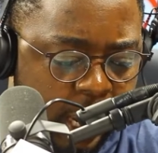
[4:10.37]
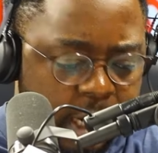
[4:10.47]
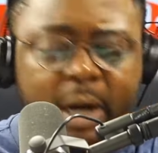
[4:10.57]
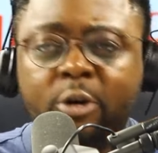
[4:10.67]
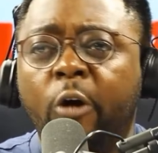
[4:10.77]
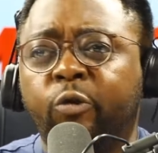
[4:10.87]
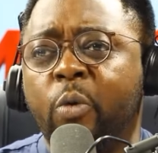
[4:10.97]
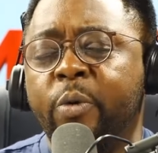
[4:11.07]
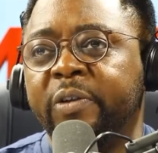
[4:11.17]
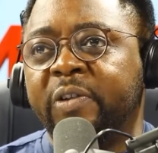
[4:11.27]
there are those
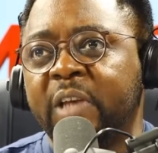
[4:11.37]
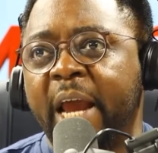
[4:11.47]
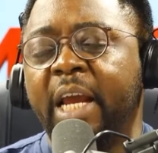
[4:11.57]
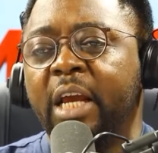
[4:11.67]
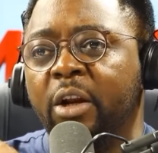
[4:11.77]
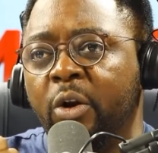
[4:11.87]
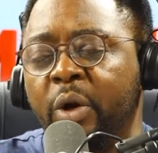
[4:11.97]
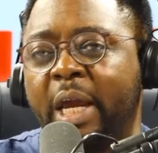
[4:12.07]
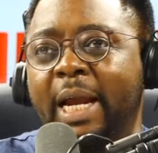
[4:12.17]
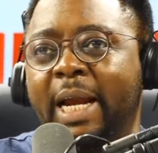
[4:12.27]
who will say
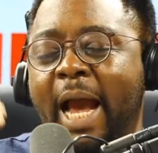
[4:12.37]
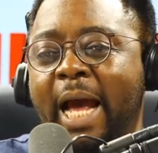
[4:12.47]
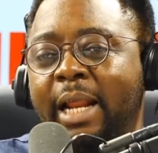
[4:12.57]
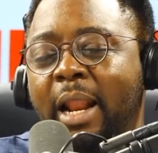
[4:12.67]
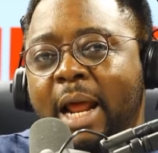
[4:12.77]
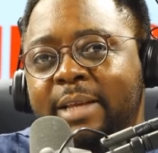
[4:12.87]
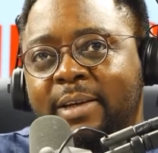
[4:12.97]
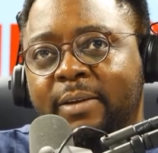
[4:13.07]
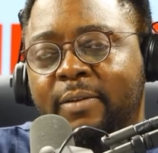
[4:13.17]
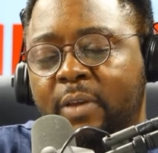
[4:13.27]
looking at the
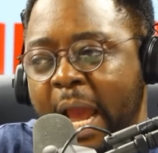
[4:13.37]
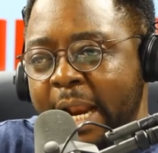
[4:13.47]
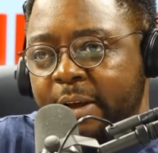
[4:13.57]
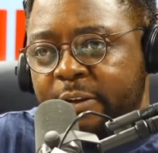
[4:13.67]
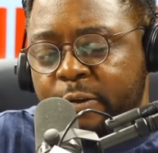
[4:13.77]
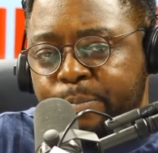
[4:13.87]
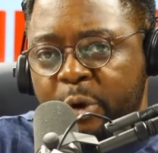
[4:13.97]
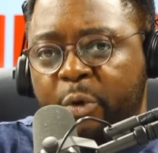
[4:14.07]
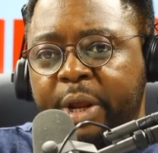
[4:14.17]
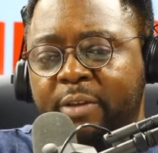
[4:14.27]
letters and the
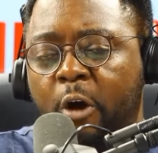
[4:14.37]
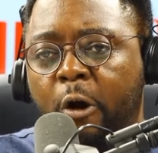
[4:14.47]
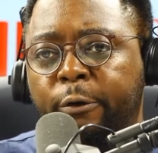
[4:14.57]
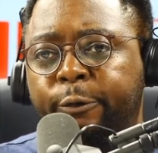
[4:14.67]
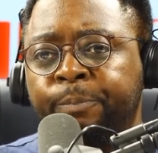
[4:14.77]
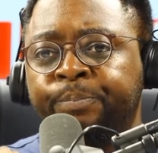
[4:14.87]
spirit of